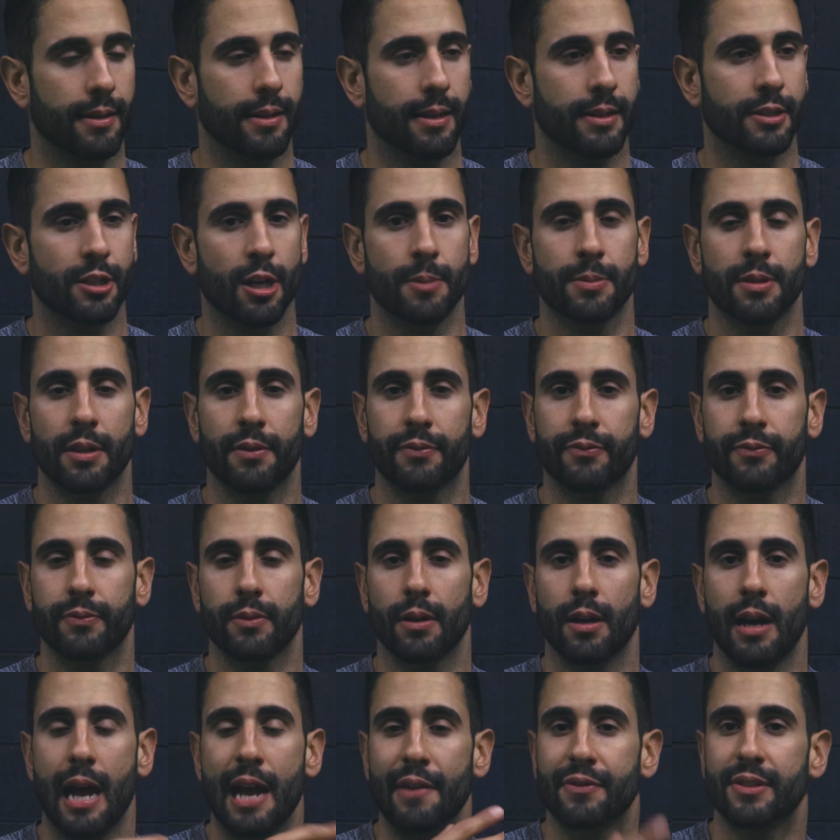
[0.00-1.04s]

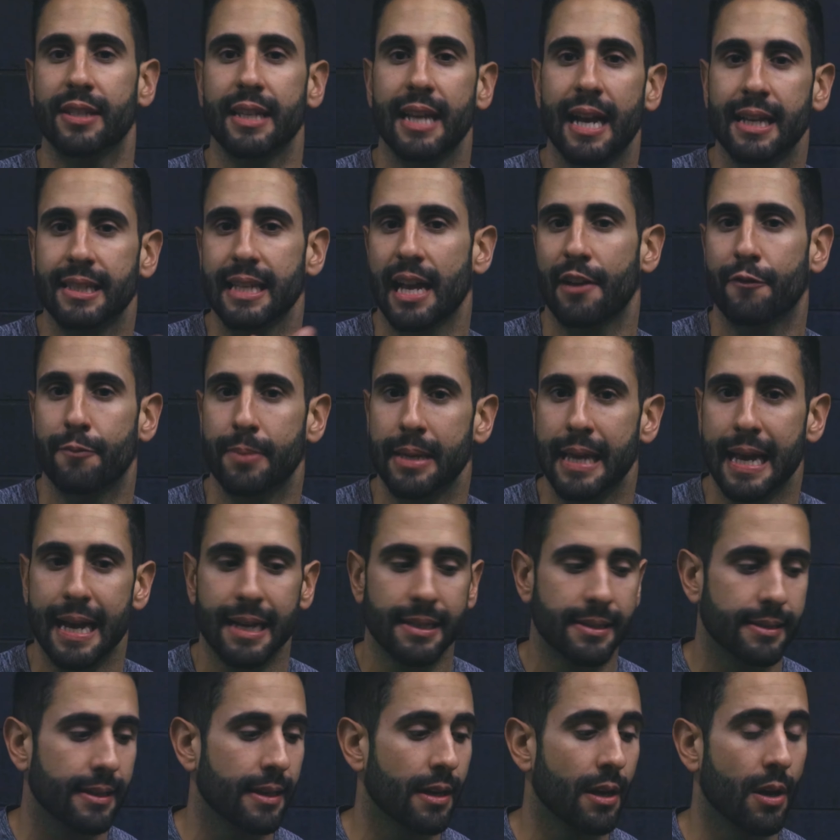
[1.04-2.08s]
FCS,
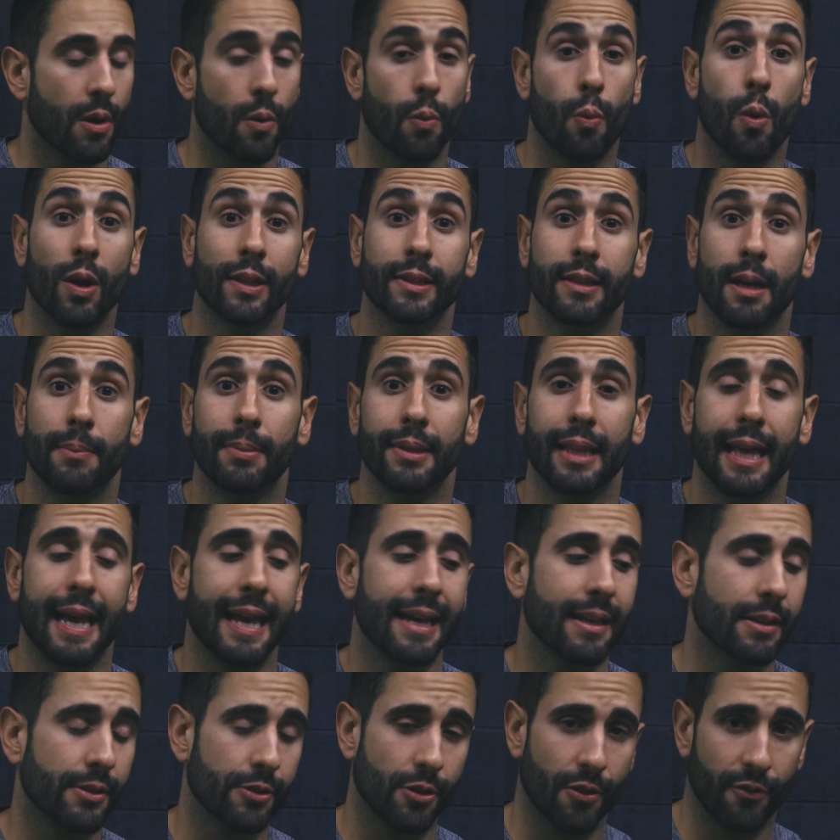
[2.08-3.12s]
FBS,
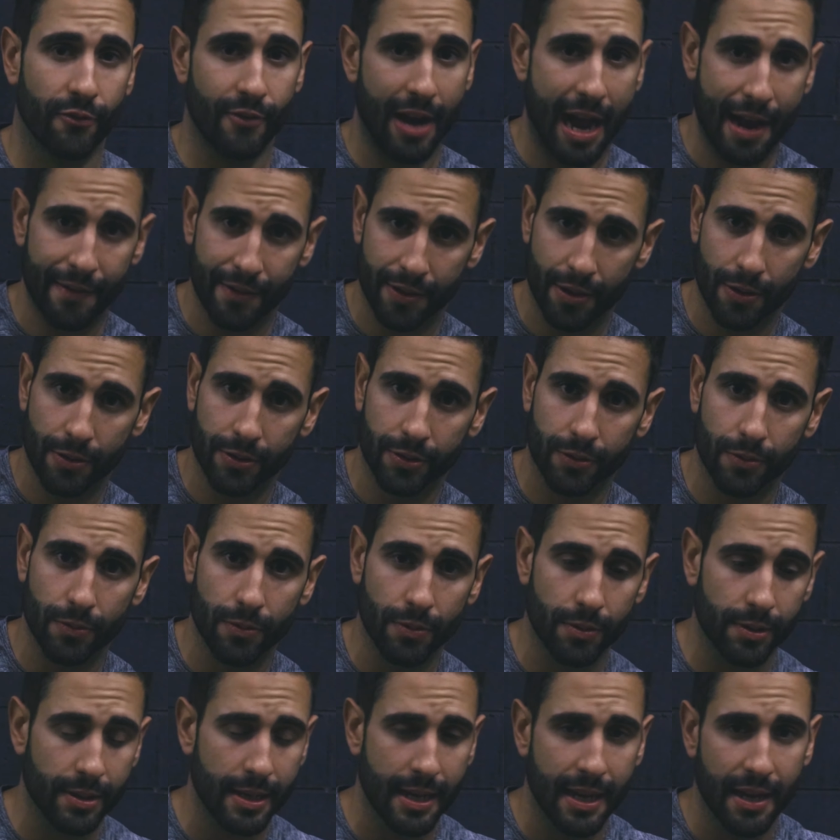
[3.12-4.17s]
1AA. So 5 of those
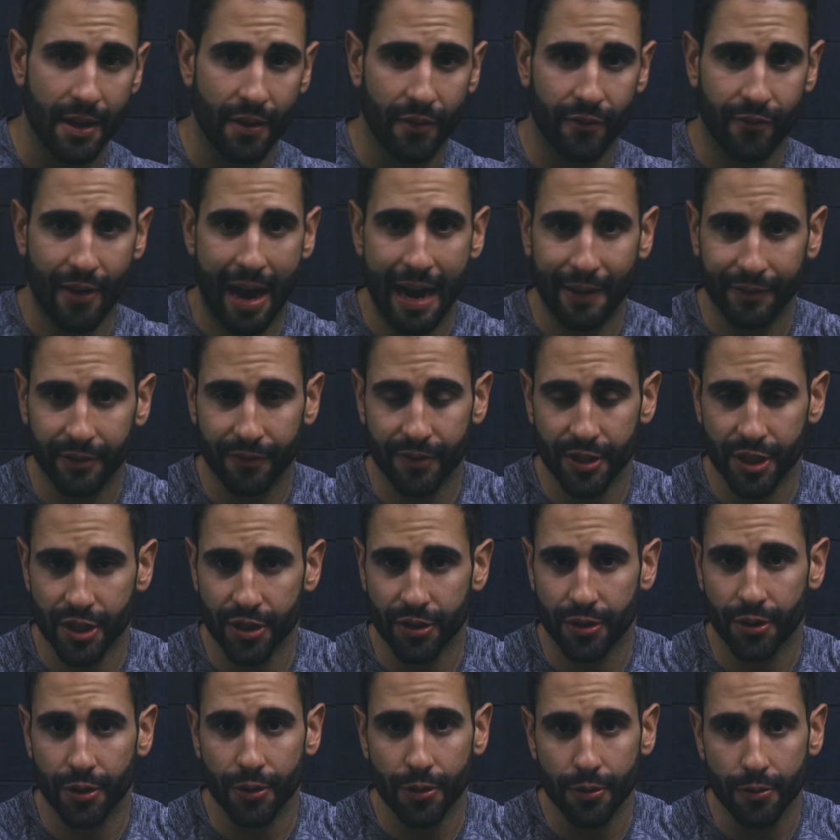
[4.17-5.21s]
schools. 5
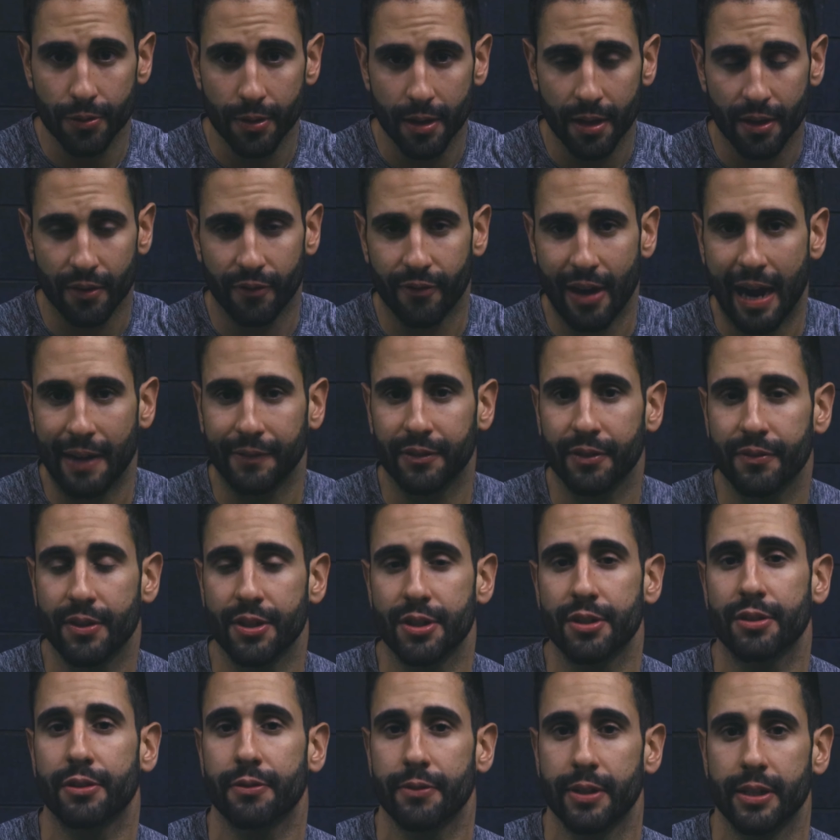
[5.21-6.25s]
Division II, 5
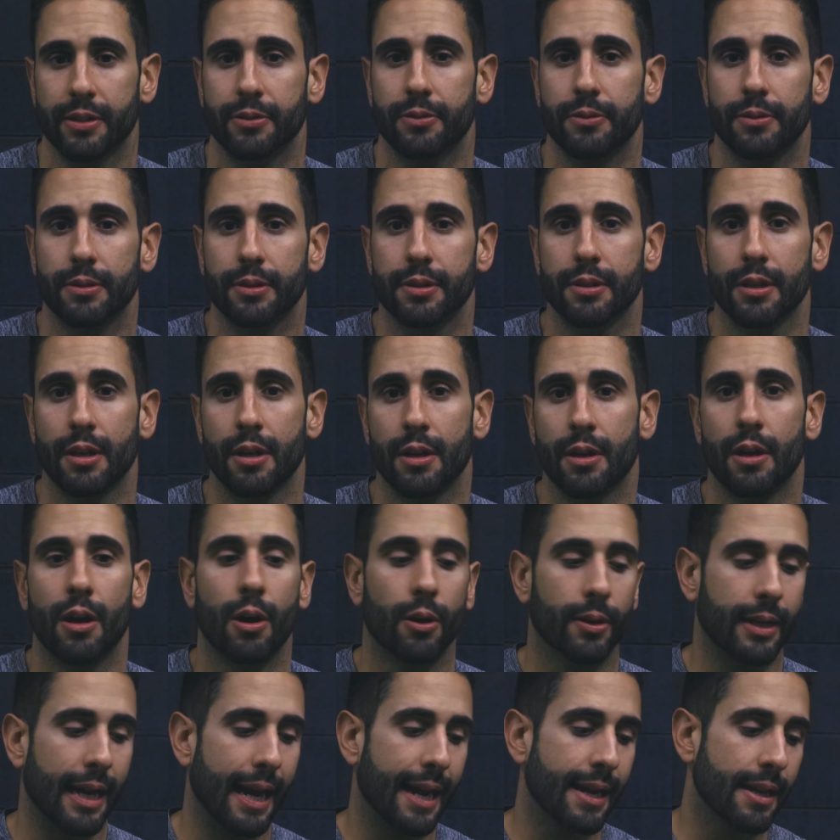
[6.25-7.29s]
Division III schools.
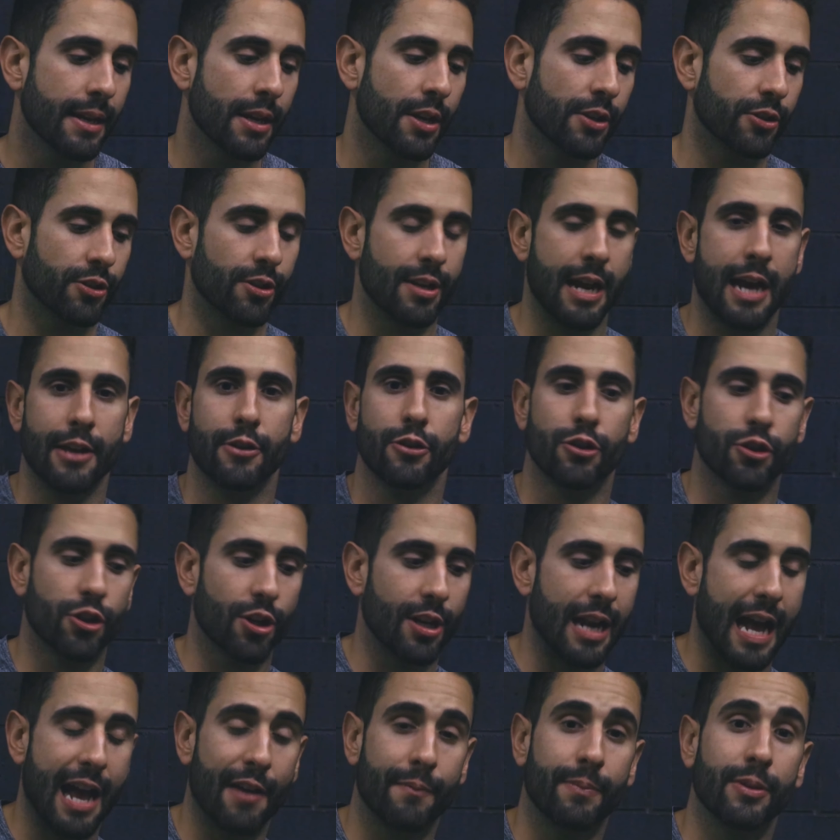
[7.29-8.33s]
Okay, so now you
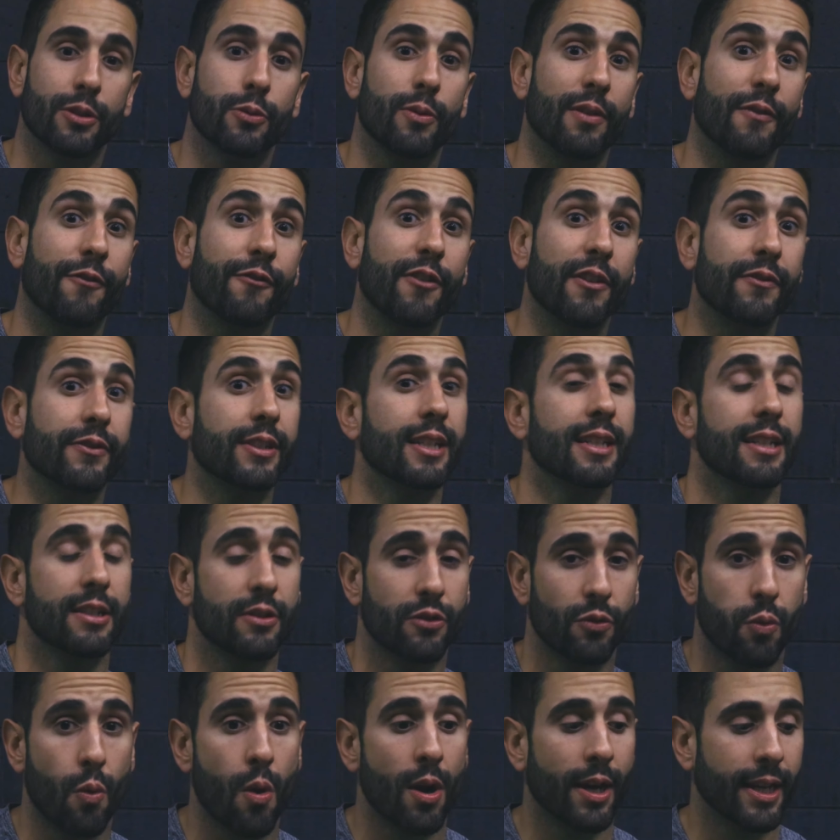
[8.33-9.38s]
should have between 15
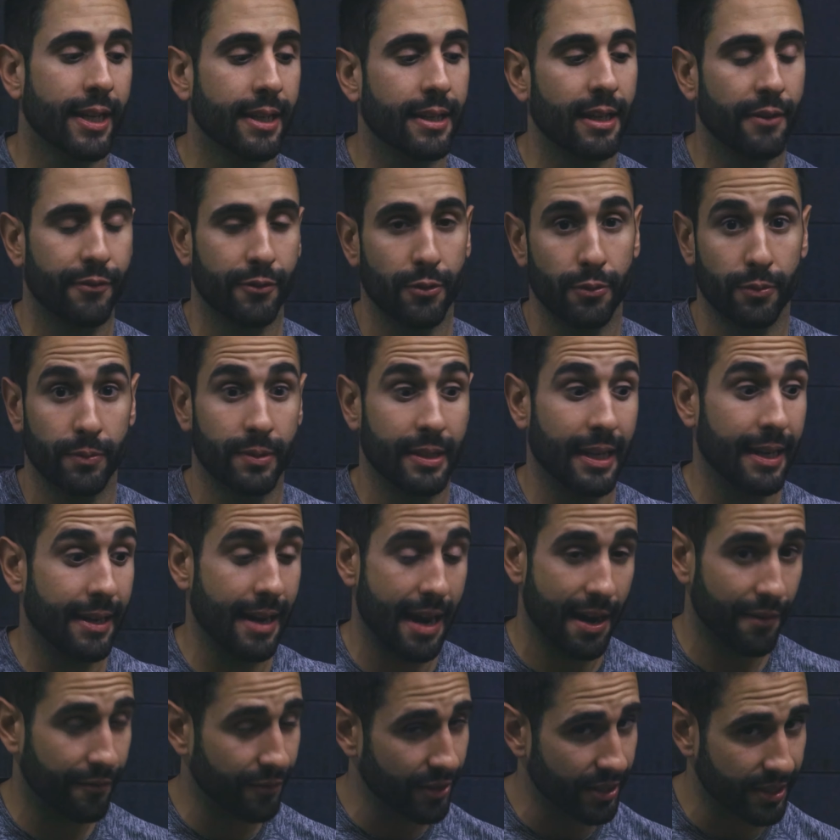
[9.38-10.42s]
and 20. If you
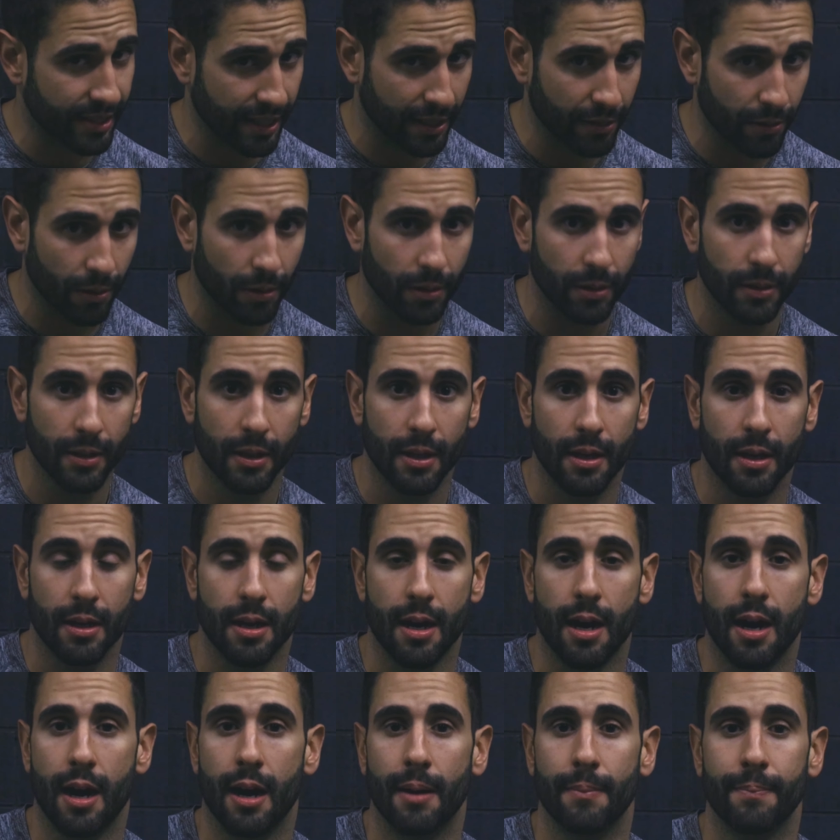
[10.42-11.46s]
did every single
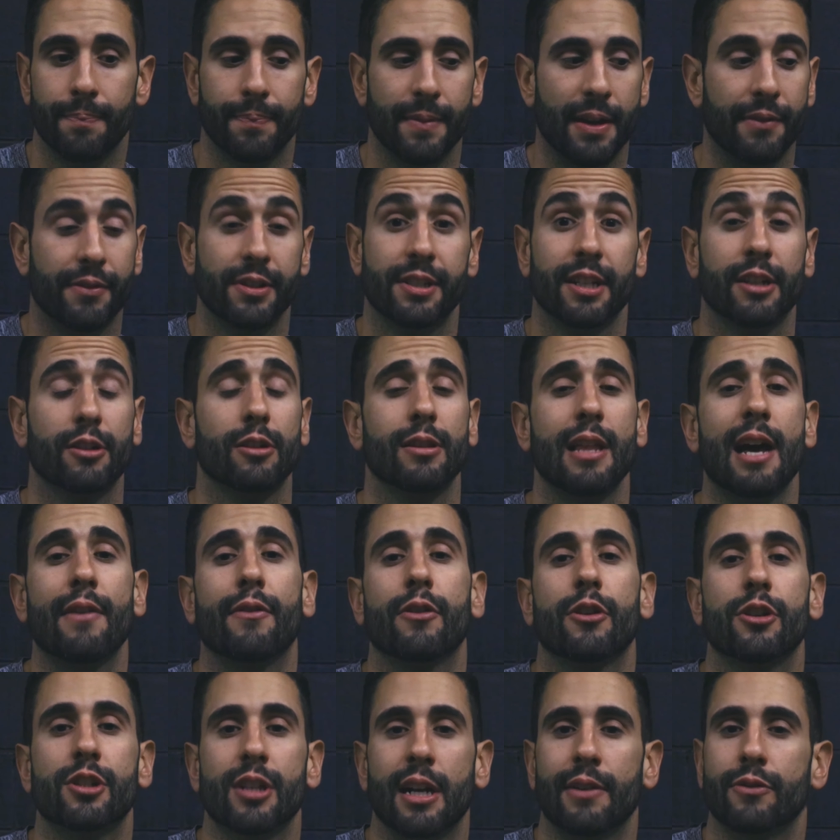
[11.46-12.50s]

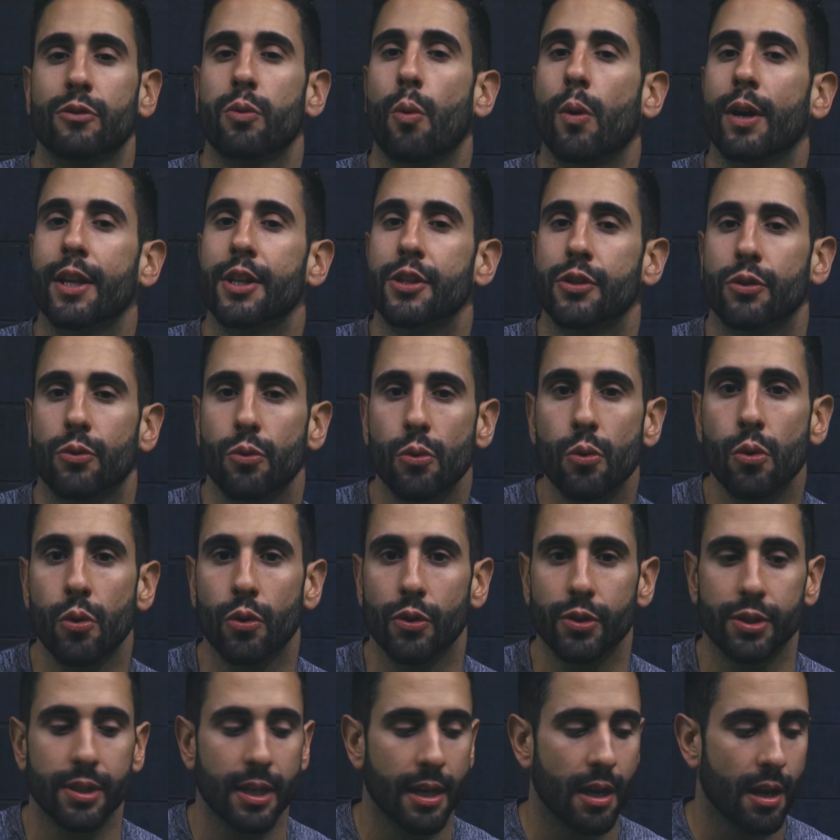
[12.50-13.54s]
level, you should have 20
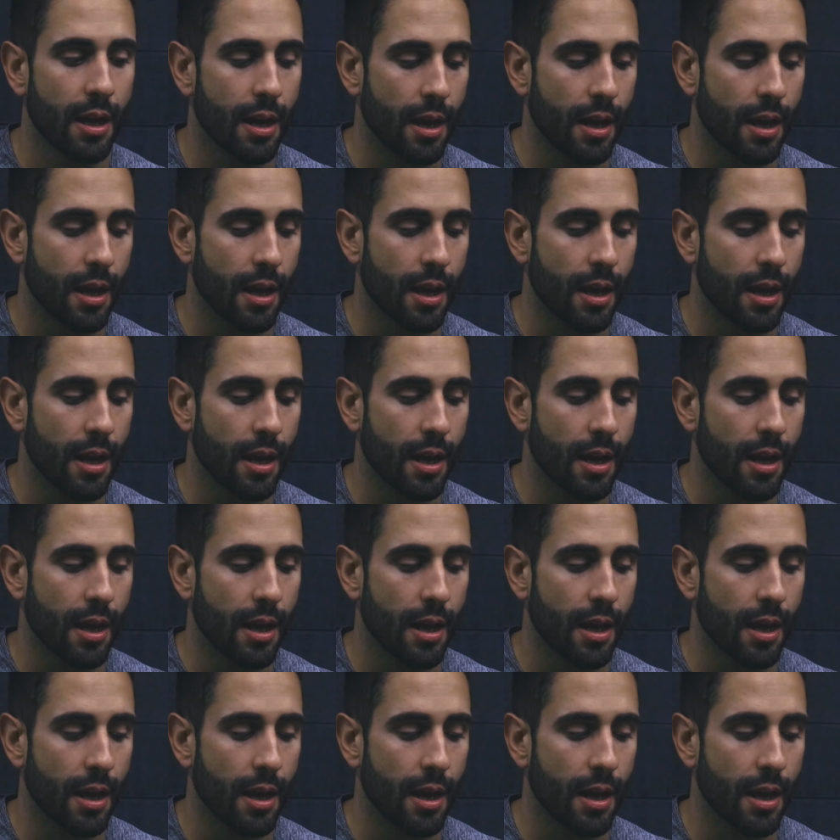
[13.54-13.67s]
schools